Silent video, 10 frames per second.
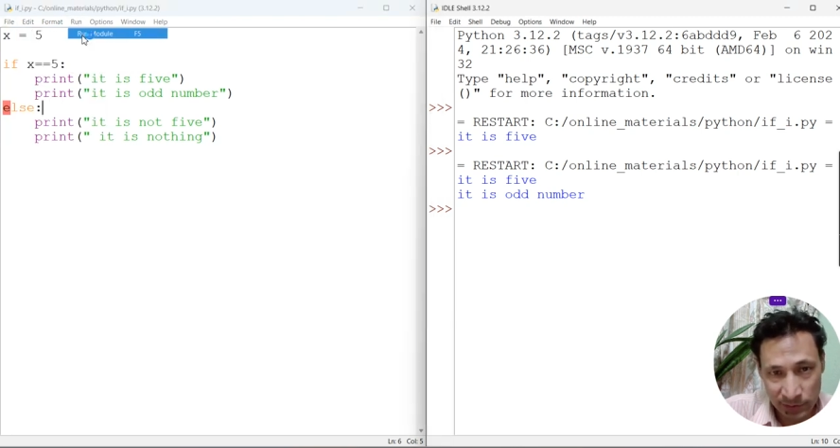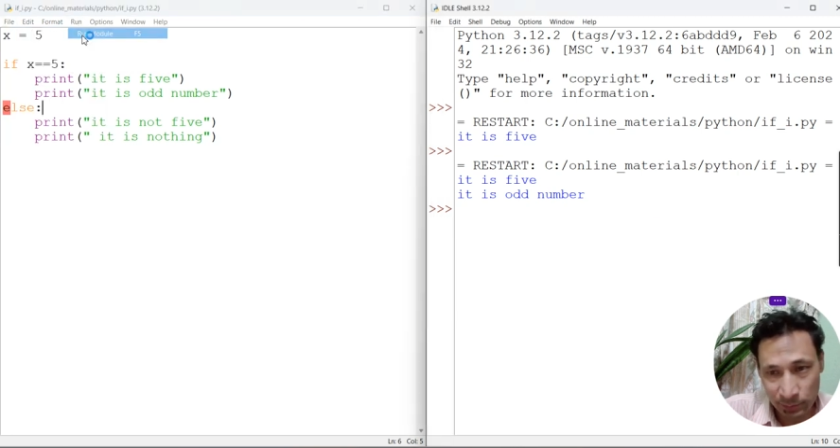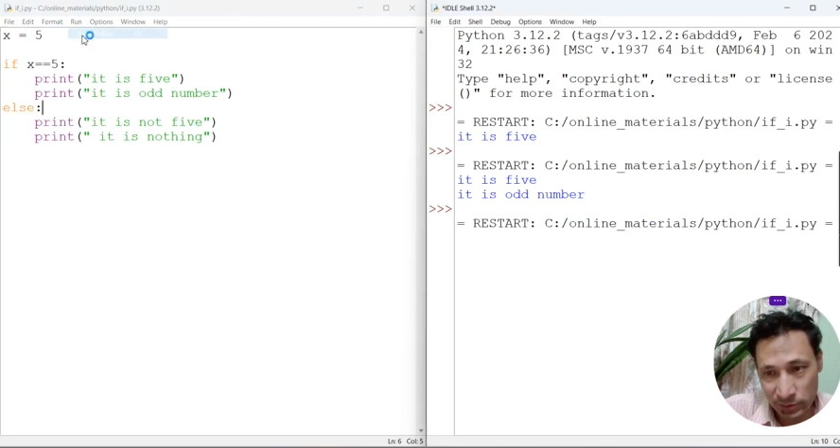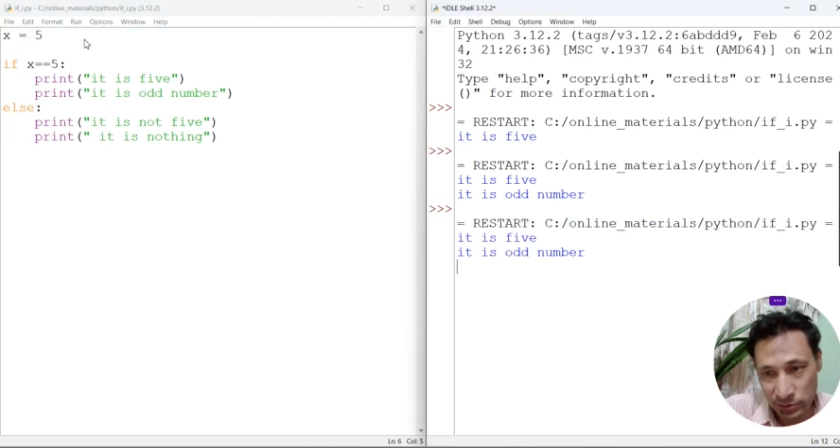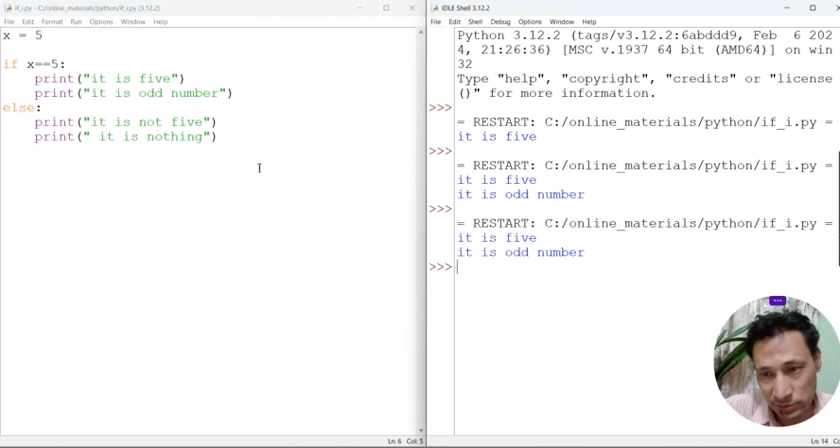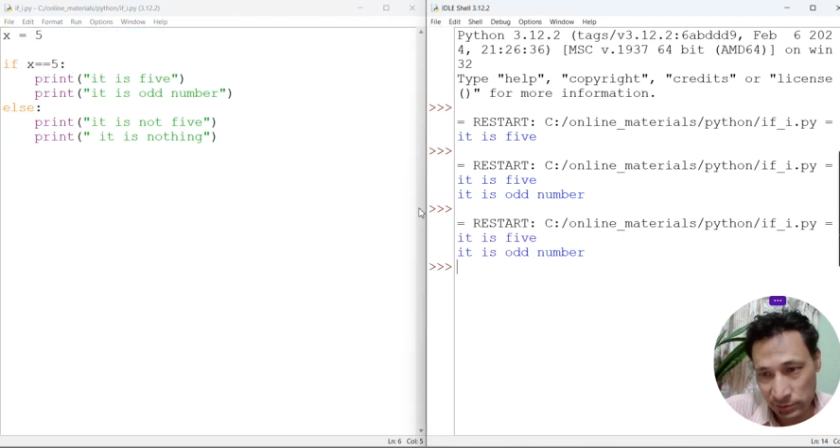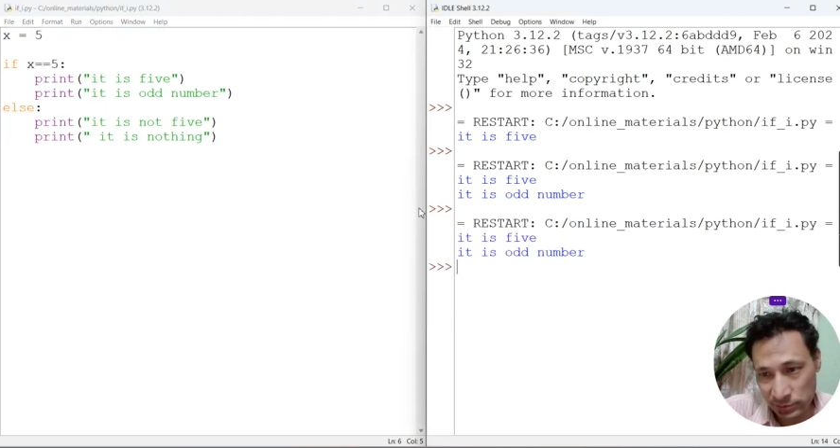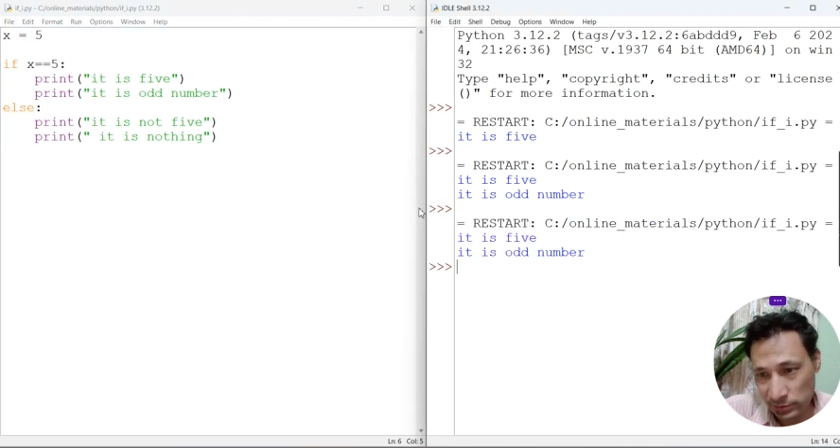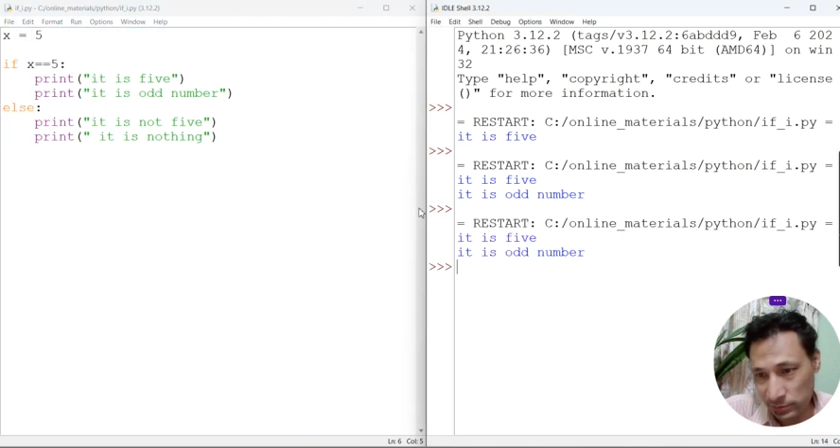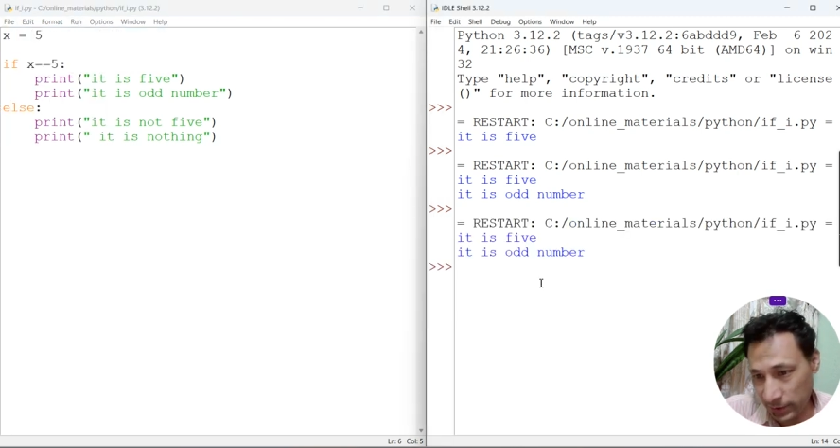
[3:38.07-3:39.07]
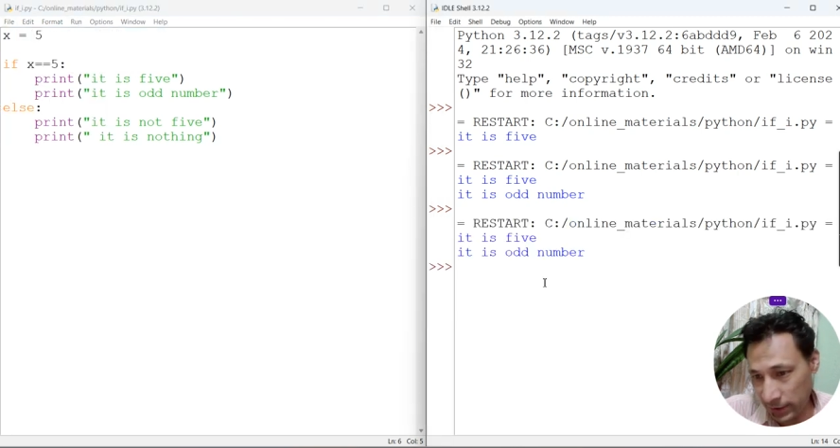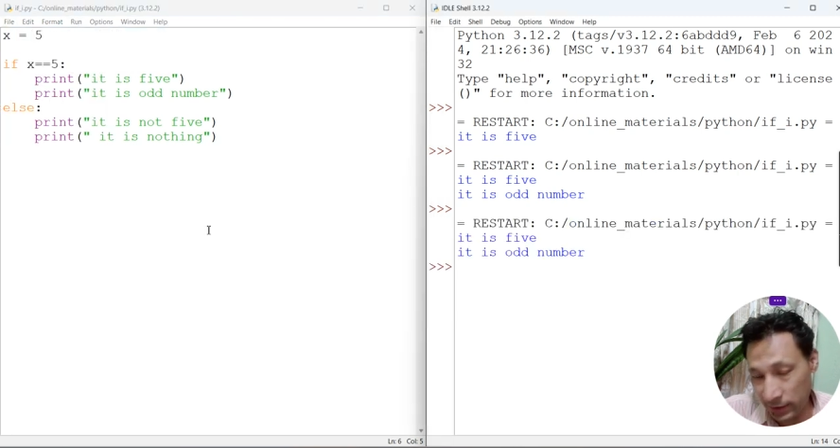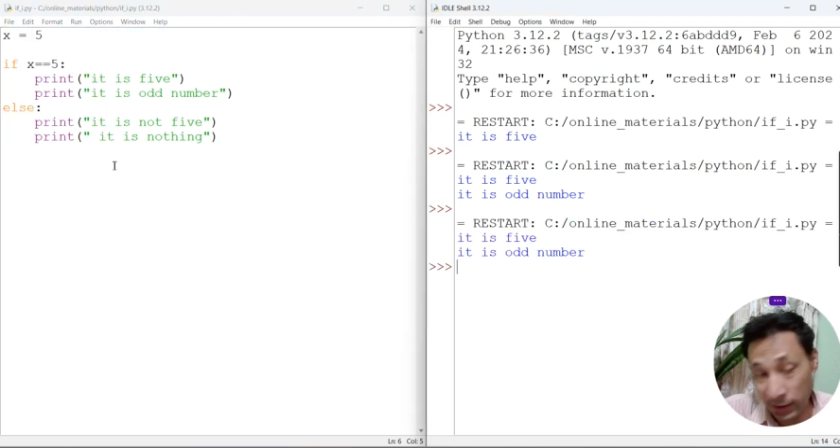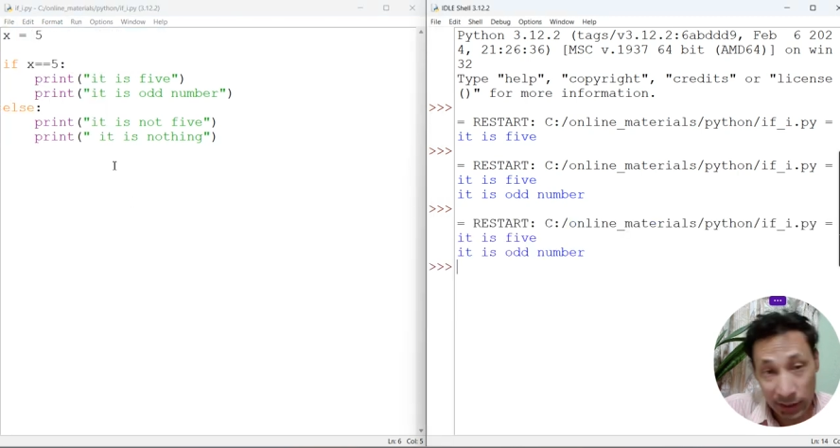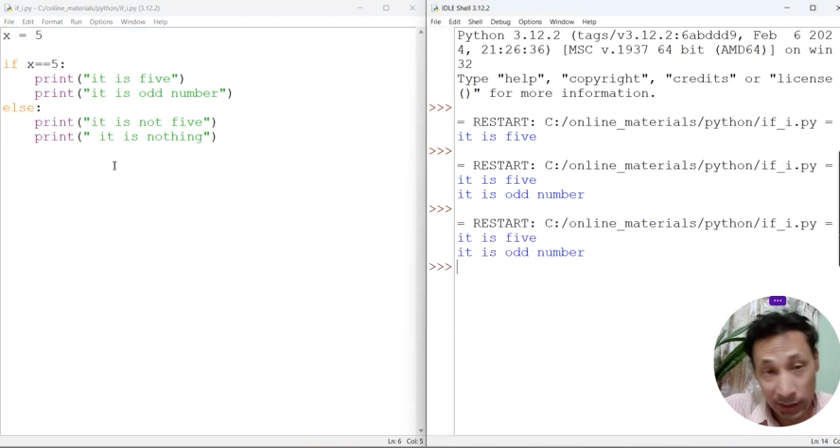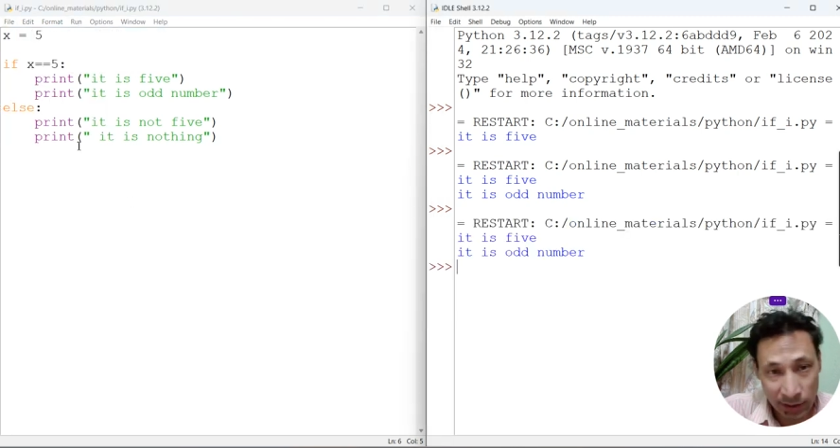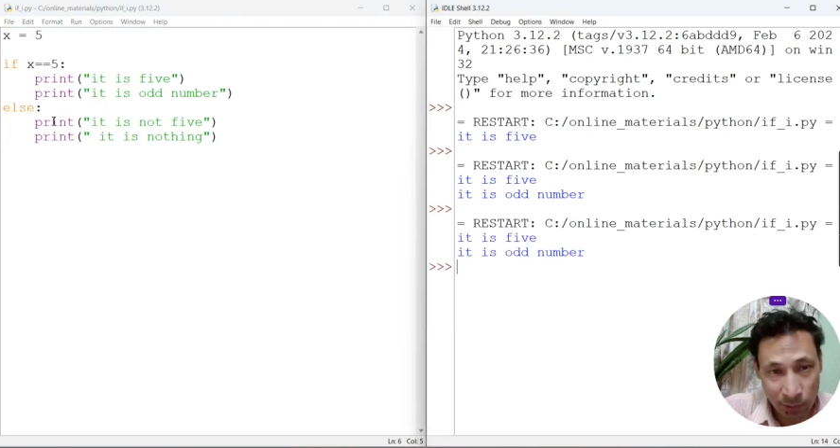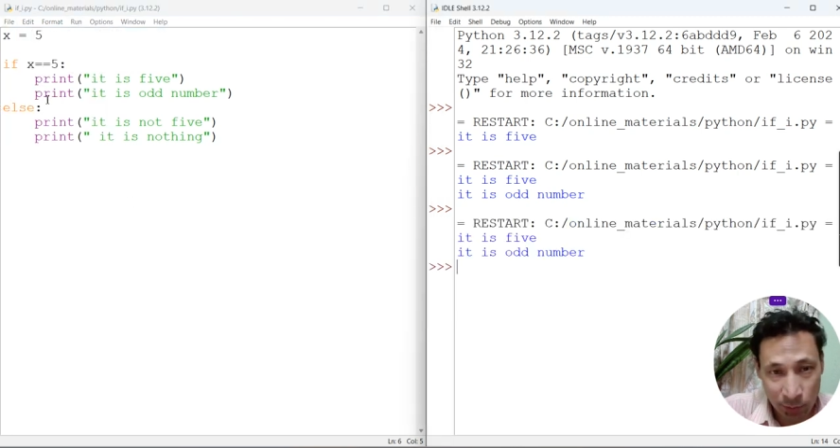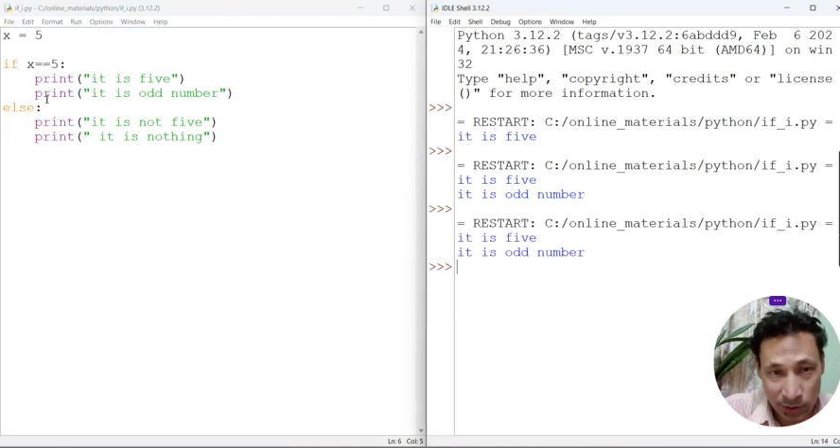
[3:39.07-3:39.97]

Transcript: Run module. Okay, now